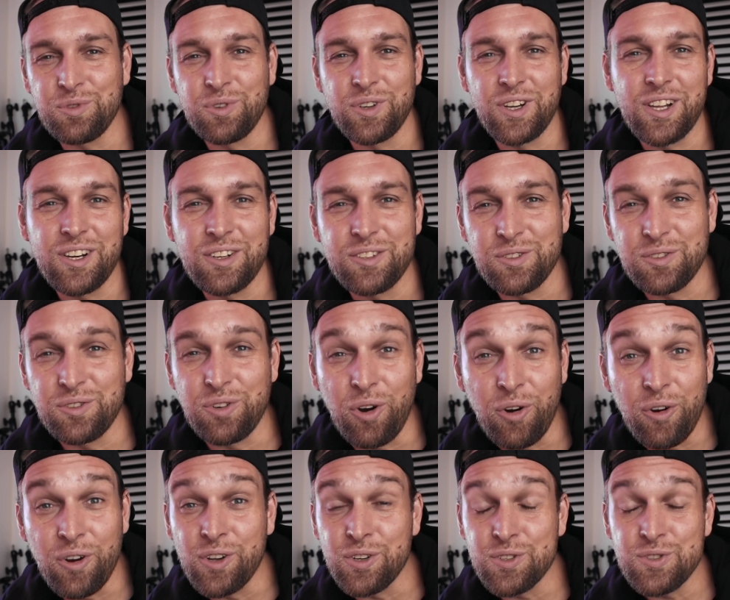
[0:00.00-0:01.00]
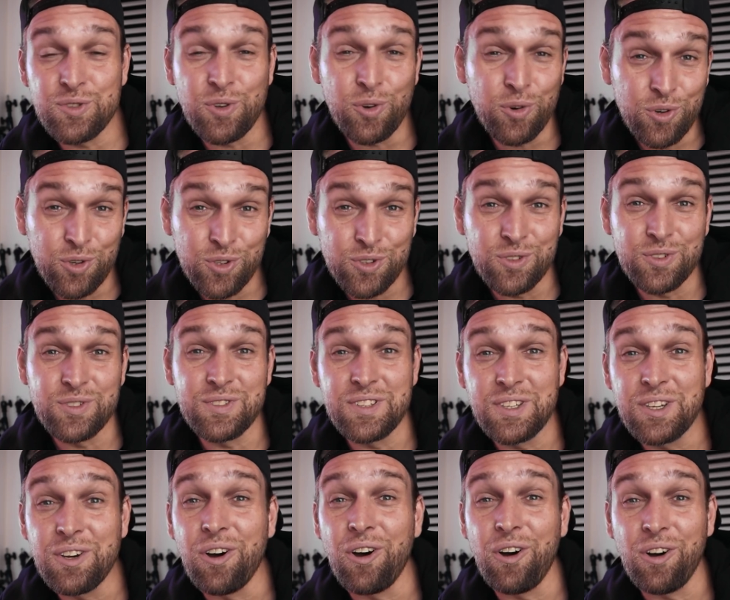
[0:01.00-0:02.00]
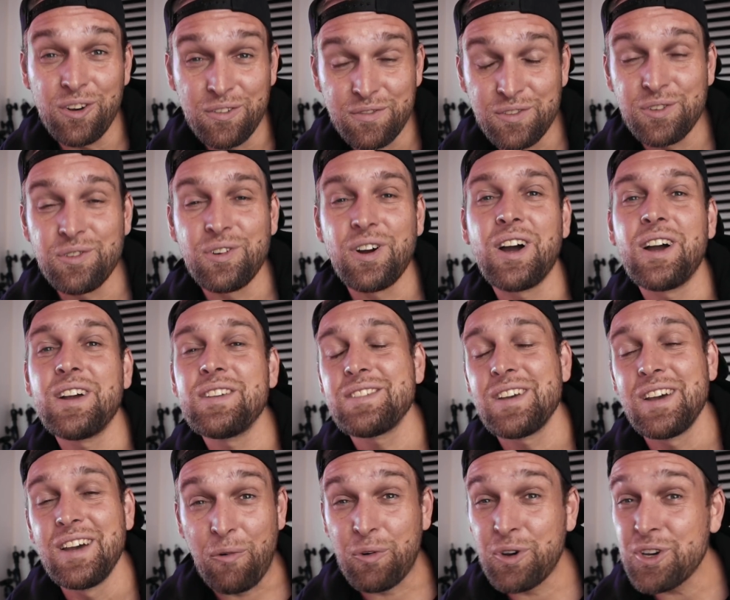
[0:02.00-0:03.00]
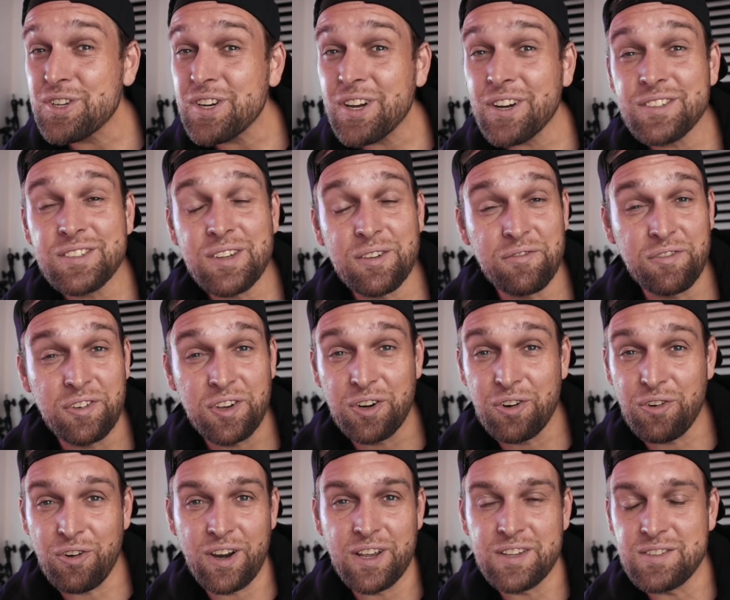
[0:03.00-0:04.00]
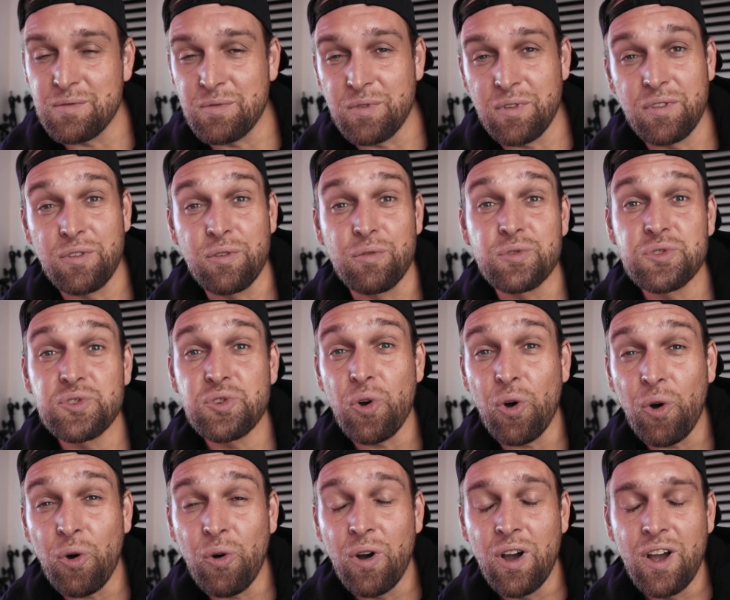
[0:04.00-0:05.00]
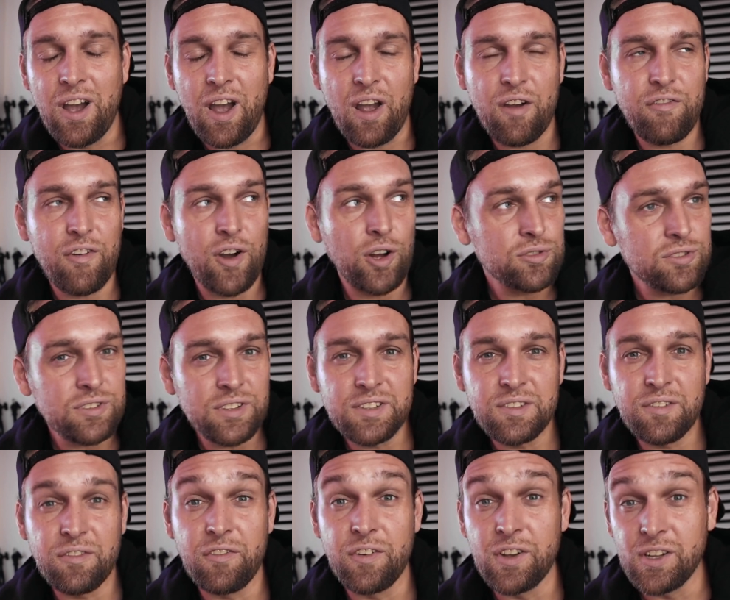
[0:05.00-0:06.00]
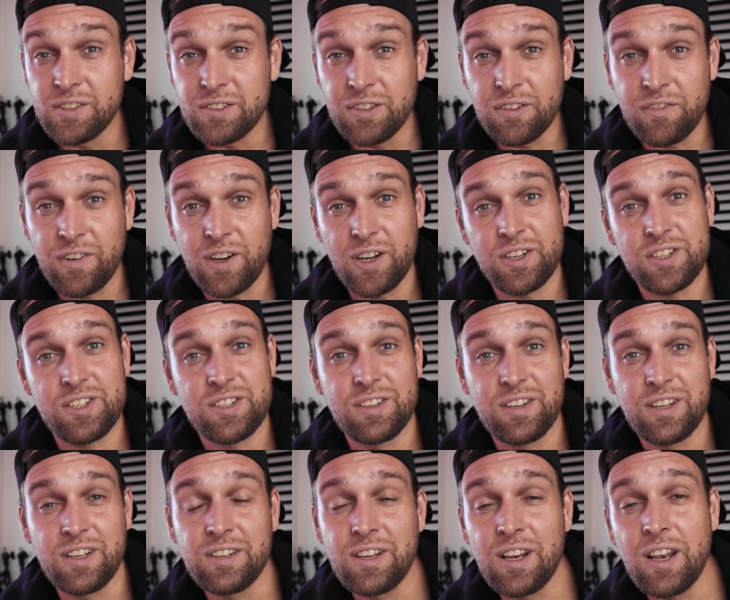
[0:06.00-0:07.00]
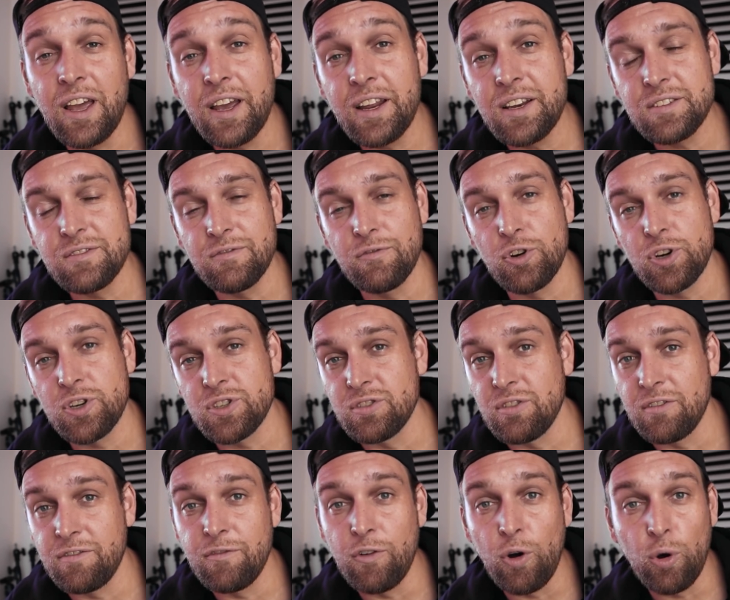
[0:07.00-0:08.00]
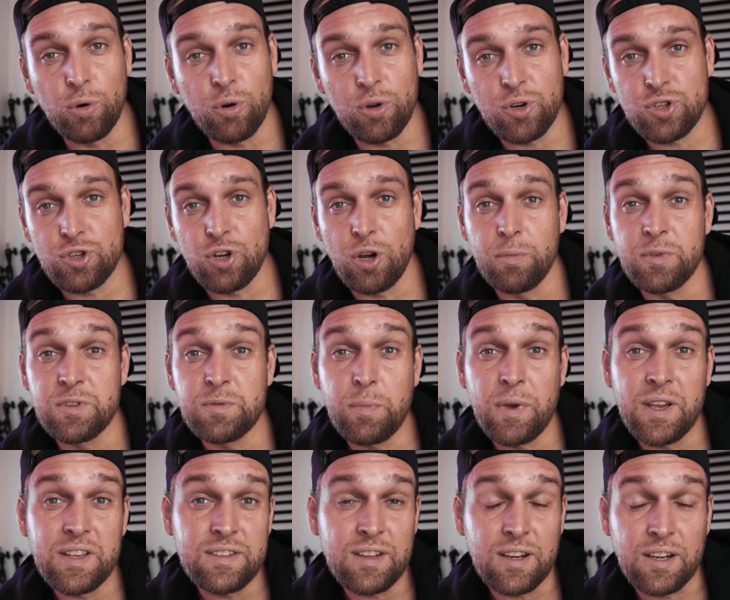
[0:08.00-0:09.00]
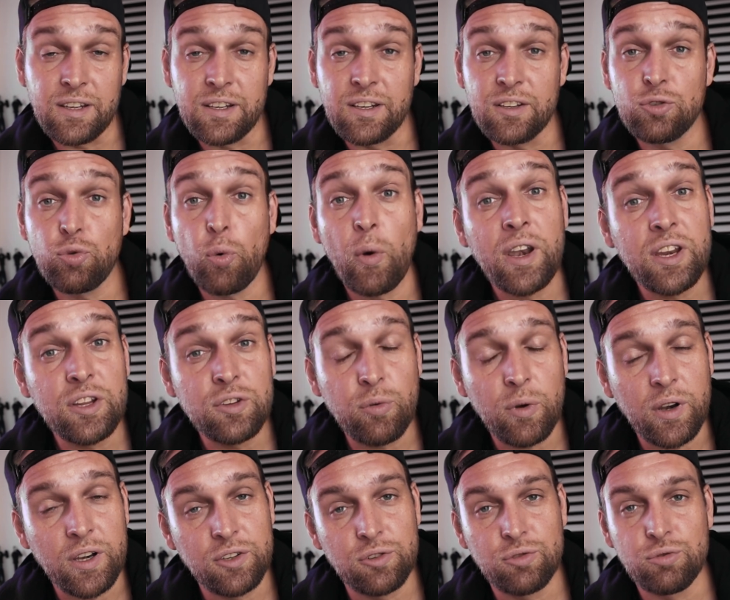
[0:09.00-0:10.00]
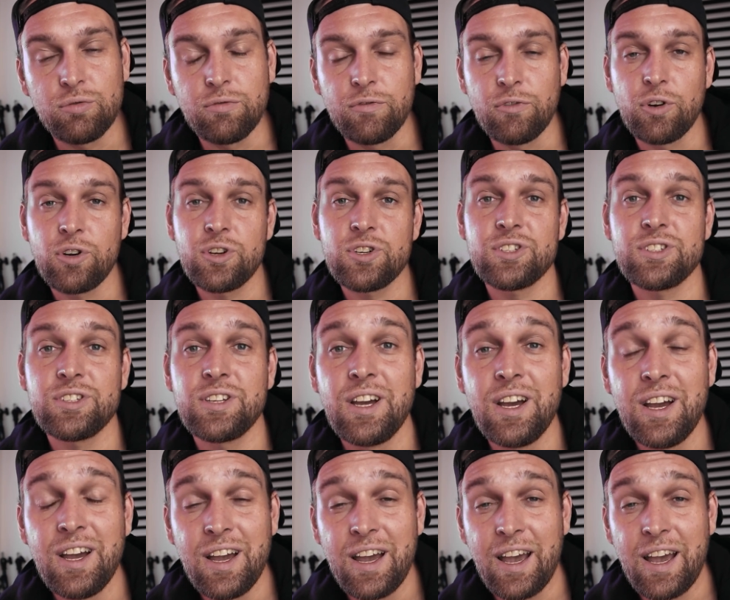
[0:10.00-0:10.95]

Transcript: to another tutorial. So good to see all of you guys. I want to share something crazy with you. So I found this filter function in the latest version of Photoshop. It's basically the 2022 version.